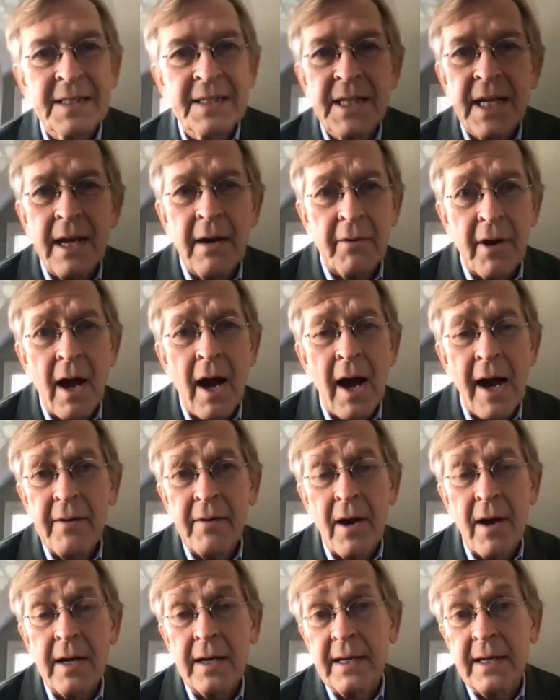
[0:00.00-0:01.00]
has
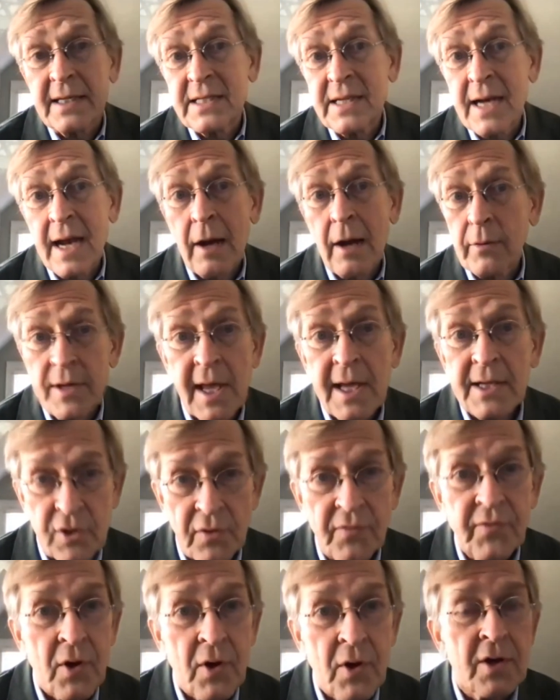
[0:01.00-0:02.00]
hierarchies now. Yes,
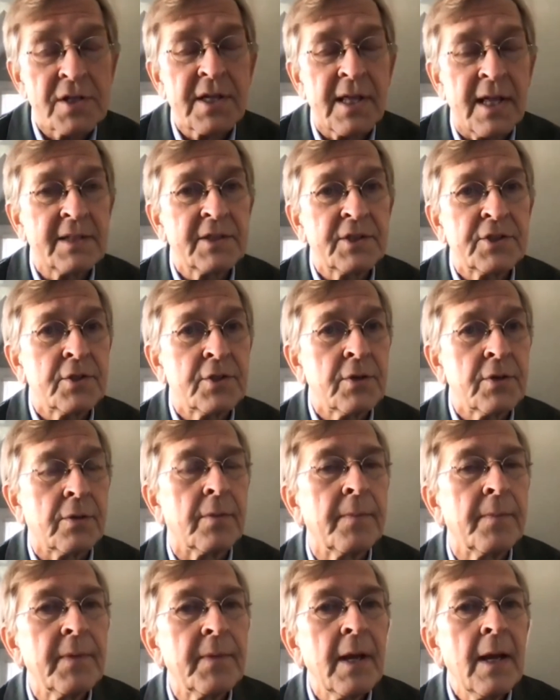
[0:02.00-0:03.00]
of course, that's
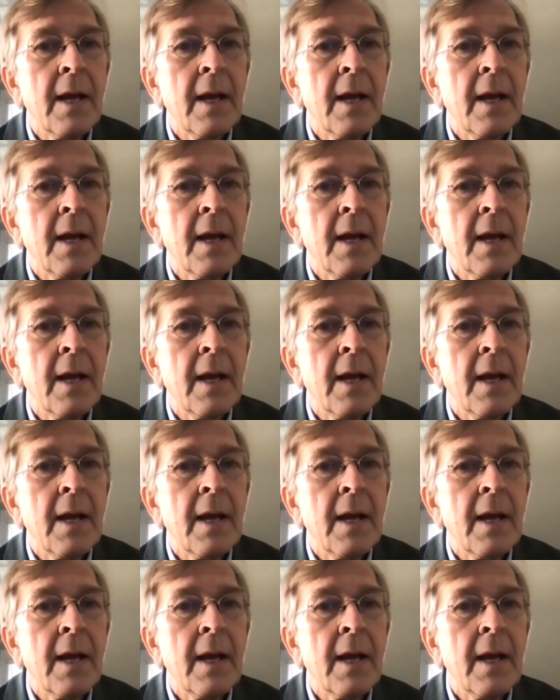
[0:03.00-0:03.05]
true.